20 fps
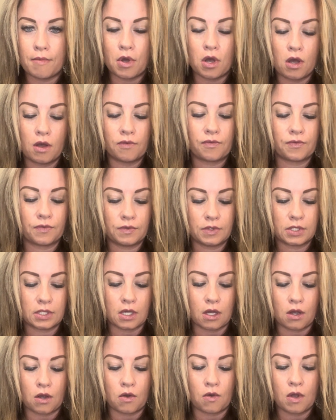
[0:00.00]
off.
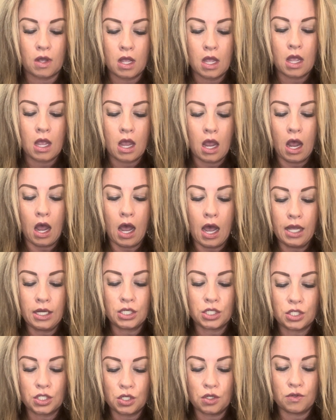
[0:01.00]
So I
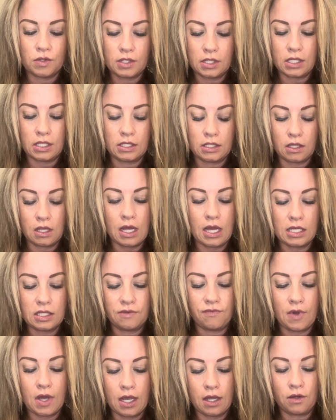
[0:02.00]
just used this glass
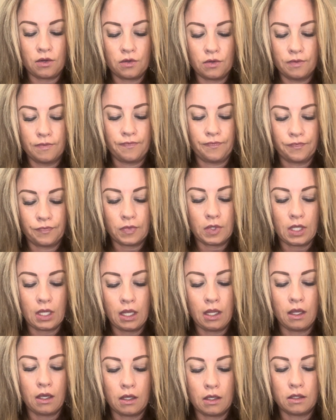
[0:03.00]
file
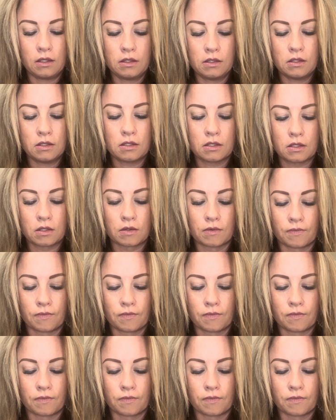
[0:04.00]
and